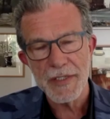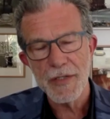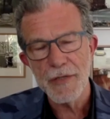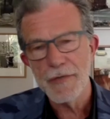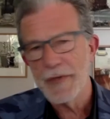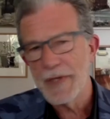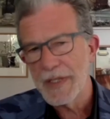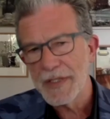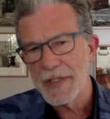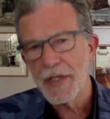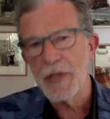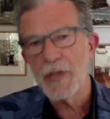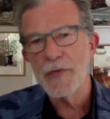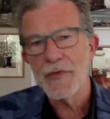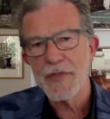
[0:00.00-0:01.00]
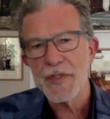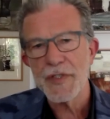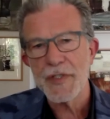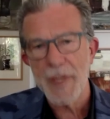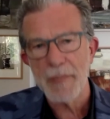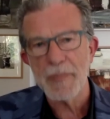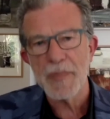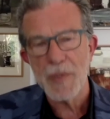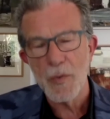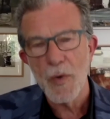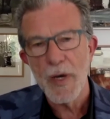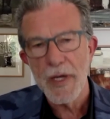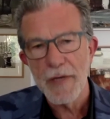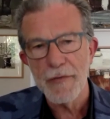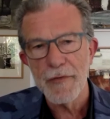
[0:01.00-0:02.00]
Do you feel as though you've stepped
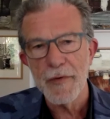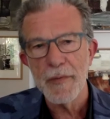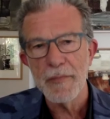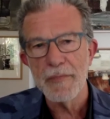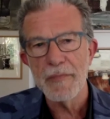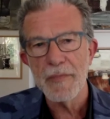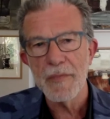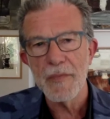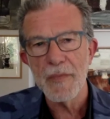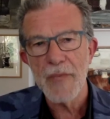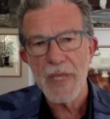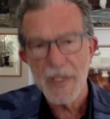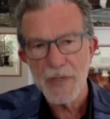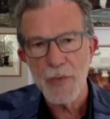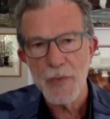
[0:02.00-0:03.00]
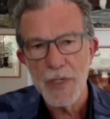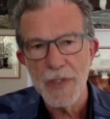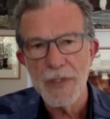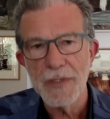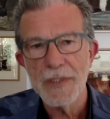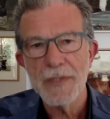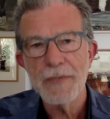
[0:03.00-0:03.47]
away from his world?